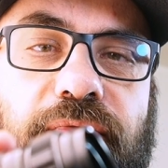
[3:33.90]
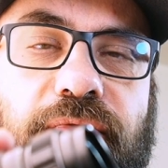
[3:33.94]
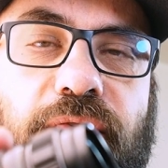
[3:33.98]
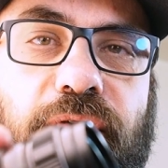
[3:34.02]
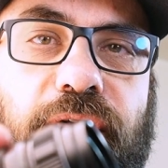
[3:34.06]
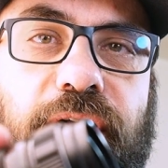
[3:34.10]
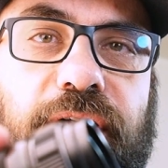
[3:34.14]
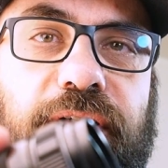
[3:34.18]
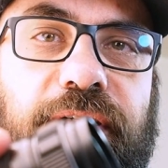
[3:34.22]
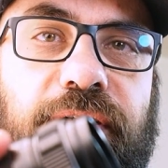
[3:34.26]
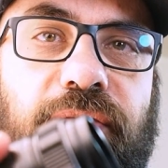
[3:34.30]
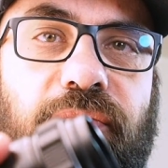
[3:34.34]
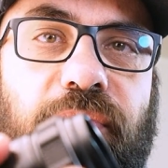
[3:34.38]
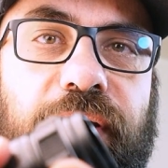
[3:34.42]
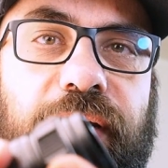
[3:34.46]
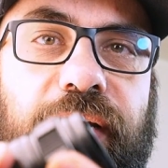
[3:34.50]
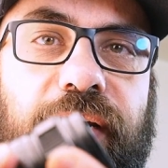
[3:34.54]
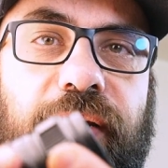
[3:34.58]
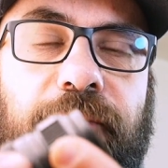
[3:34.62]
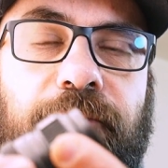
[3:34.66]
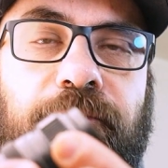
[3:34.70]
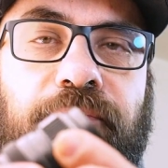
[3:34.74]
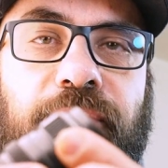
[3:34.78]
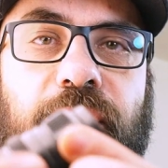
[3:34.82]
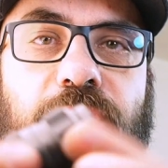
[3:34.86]
focusing
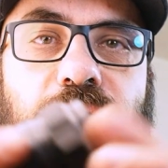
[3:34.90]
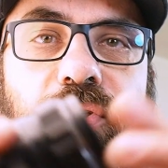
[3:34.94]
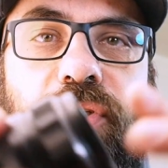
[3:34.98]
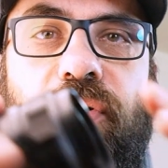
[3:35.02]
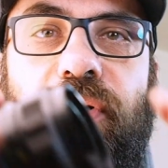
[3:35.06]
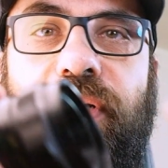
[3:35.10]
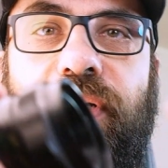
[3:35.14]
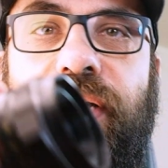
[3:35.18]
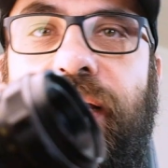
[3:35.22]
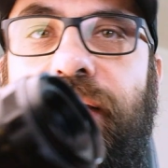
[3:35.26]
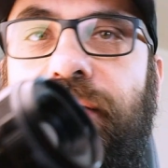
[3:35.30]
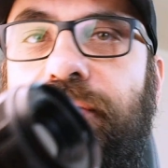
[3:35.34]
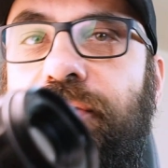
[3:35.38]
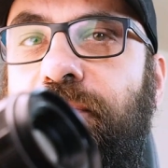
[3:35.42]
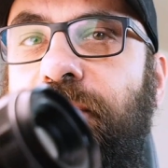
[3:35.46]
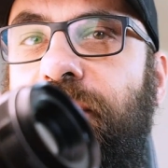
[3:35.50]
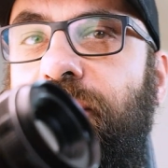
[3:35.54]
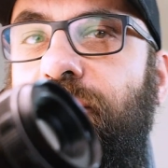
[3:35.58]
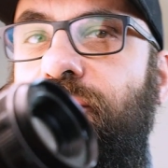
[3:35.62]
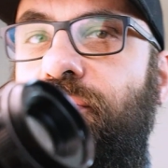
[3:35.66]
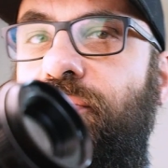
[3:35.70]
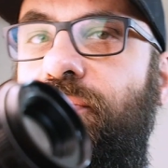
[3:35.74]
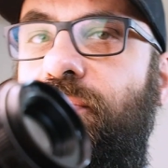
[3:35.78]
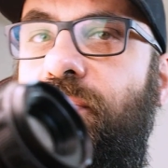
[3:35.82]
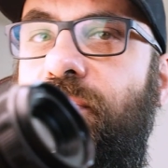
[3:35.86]
ring, so allows me
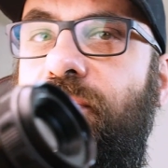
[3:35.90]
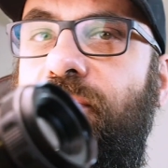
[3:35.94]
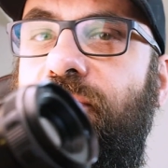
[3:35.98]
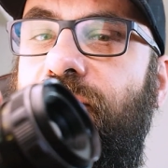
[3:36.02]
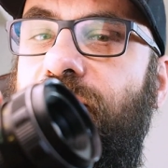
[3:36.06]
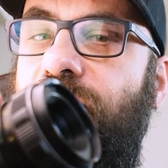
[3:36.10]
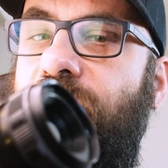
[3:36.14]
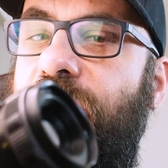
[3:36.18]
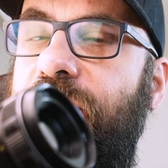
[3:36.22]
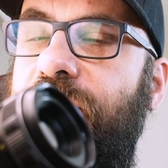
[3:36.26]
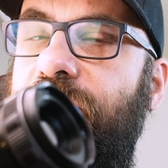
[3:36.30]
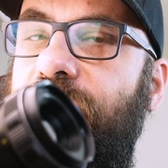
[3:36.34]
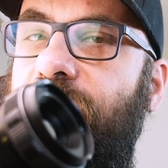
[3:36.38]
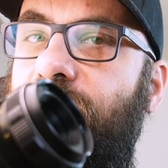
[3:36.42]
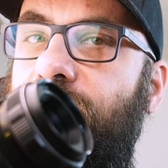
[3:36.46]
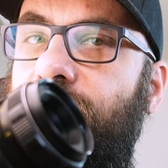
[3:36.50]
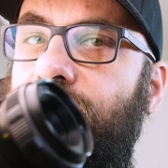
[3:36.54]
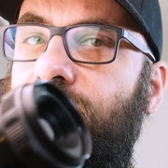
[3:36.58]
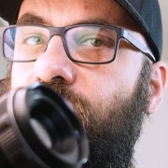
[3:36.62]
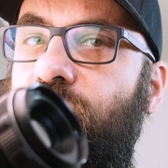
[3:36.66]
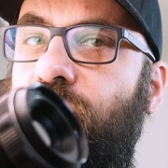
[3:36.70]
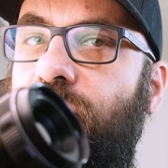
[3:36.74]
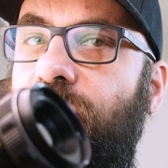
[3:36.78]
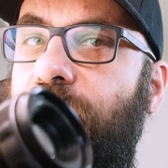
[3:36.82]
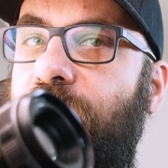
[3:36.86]
to fine
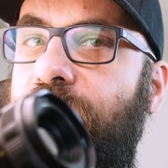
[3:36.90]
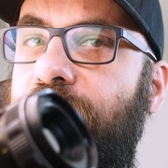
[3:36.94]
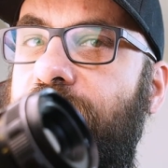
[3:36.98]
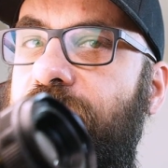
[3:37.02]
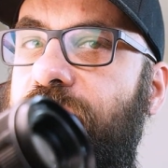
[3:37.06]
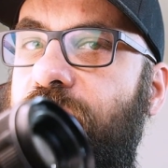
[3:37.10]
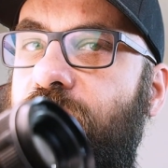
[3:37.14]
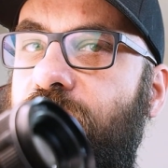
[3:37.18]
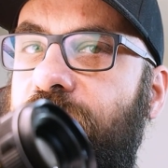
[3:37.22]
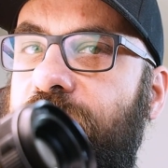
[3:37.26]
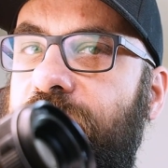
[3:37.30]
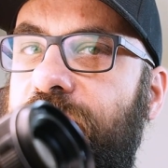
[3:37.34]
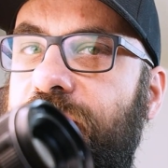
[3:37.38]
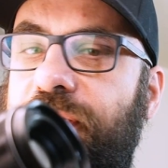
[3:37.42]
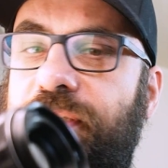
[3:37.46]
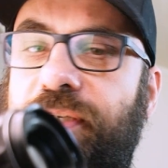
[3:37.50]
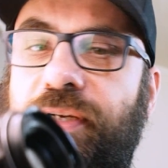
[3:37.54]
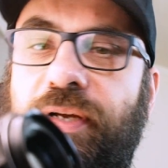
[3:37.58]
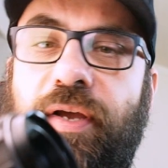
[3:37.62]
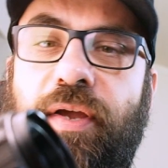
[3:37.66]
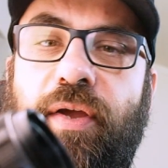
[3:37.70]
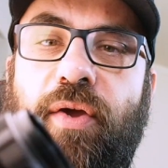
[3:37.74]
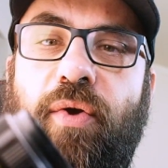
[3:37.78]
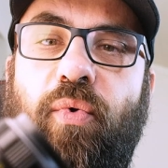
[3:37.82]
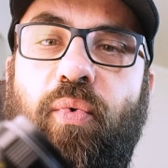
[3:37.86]
control my focus,
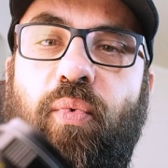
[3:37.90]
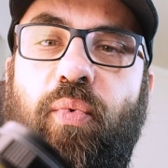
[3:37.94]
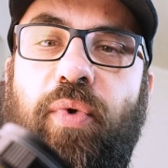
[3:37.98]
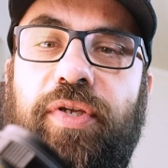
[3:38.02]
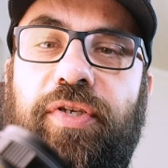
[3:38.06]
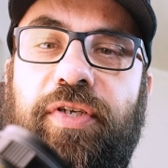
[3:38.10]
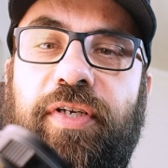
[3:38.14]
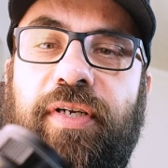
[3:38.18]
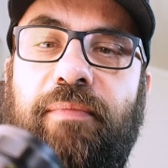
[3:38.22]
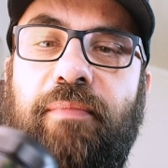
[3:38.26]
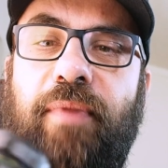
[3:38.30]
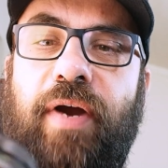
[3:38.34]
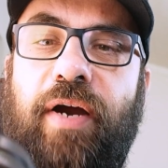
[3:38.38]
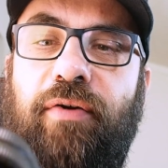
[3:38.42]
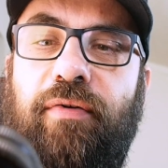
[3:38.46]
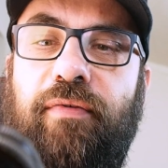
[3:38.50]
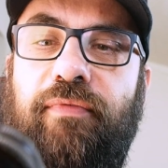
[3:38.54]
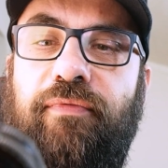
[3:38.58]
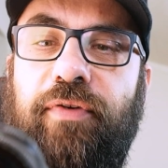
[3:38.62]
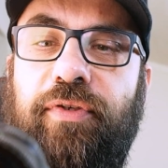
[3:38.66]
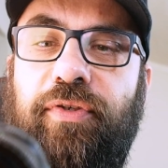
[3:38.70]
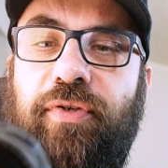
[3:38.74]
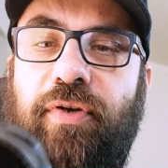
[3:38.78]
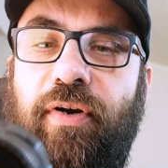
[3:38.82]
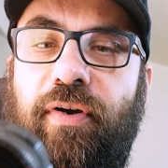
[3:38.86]
which in micro
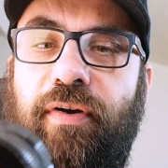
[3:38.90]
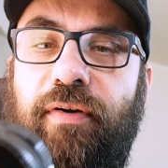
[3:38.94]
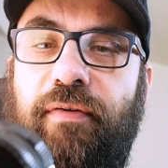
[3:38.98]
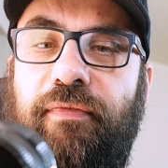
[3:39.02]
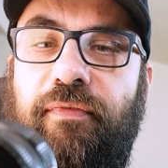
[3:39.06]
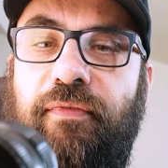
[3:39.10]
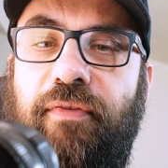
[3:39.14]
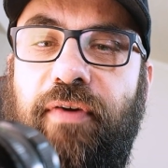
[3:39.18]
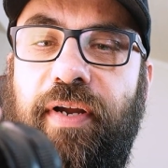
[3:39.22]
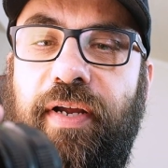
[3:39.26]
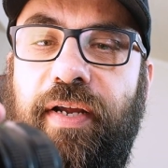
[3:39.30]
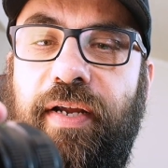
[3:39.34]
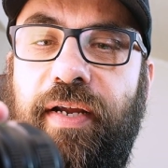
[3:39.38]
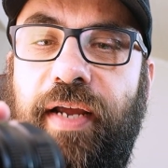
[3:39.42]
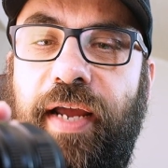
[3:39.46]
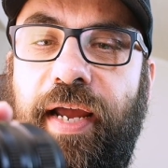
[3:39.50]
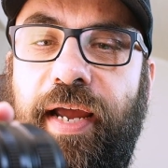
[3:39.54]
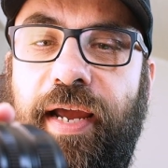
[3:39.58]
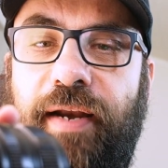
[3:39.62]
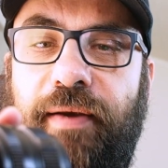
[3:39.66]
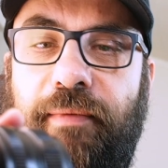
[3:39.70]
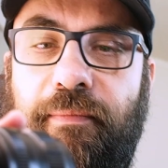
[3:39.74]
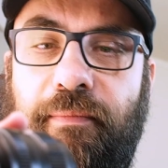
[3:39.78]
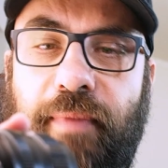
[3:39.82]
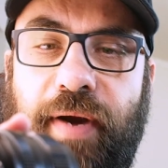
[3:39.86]
photography
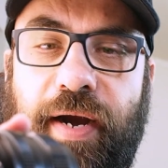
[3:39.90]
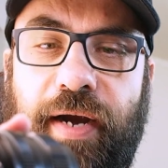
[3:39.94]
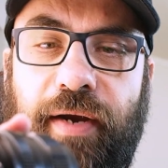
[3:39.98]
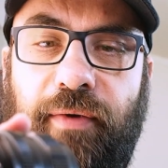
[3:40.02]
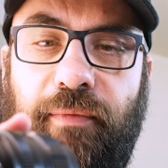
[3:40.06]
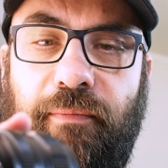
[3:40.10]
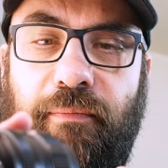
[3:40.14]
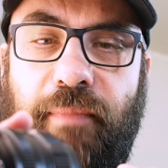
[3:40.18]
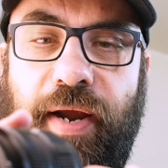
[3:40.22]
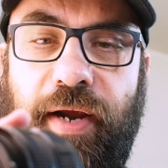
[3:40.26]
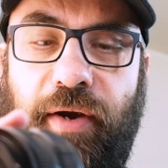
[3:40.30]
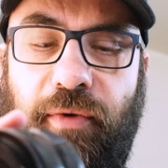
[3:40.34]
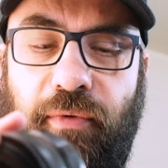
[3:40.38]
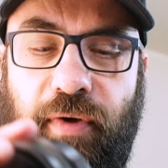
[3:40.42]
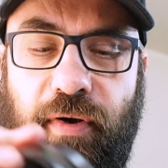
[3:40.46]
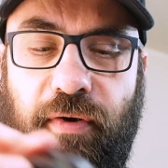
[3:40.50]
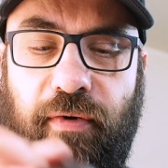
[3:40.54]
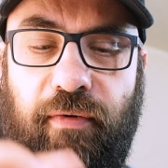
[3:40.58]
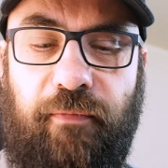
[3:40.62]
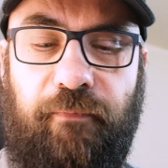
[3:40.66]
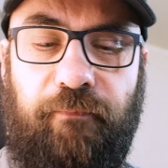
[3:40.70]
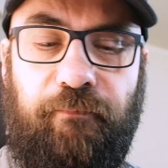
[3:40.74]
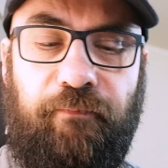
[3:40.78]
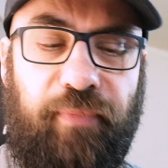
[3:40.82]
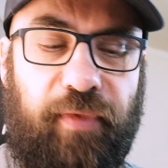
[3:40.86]
and
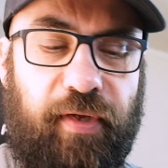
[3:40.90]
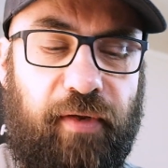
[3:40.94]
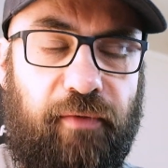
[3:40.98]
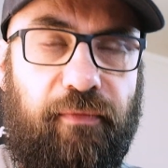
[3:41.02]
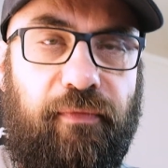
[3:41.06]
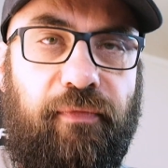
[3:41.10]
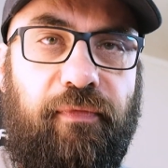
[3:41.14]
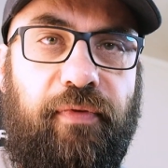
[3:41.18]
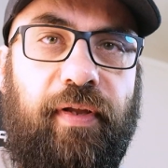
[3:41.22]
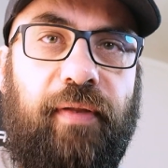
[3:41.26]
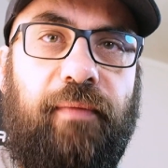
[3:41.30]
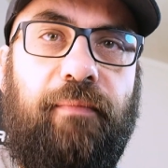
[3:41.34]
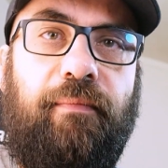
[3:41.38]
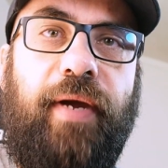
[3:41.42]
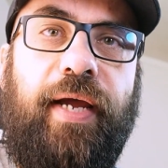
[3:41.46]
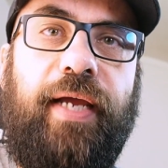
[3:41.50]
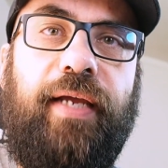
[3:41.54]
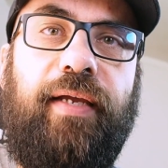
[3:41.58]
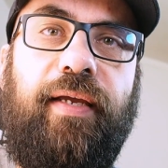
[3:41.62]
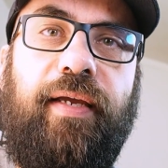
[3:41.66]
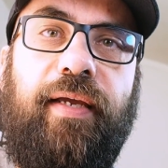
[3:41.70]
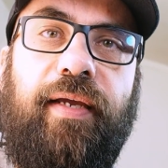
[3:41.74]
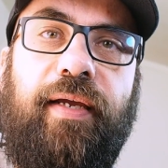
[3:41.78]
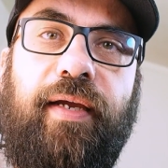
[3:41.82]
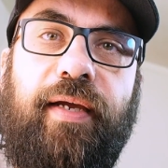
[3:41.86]
macro
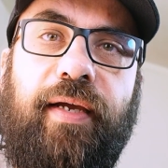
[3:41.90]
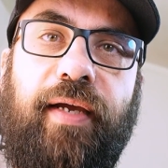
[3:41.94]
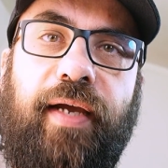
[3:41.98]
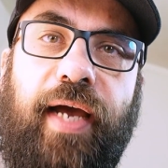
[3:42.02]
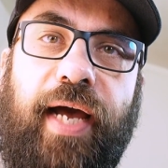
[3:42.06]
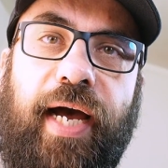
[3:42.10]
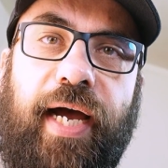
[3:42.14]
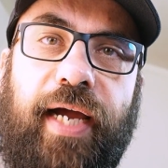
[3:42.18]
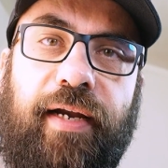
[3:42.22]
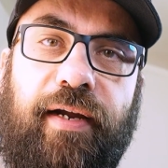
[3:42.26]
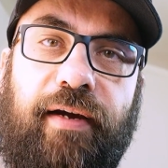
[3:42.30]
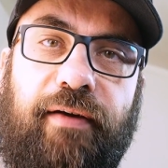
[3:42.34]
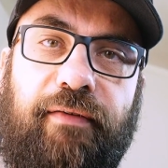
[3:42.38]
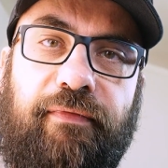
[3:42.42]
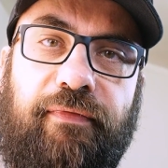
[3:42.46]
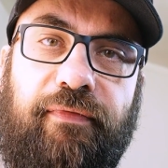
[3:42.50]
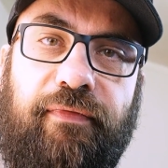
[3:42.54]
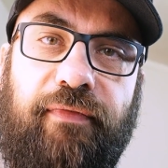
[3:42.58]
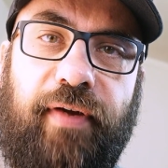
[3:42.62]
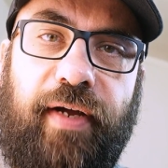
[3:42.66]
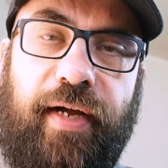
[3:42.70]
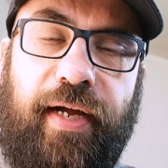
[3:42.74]
filmmaking kind of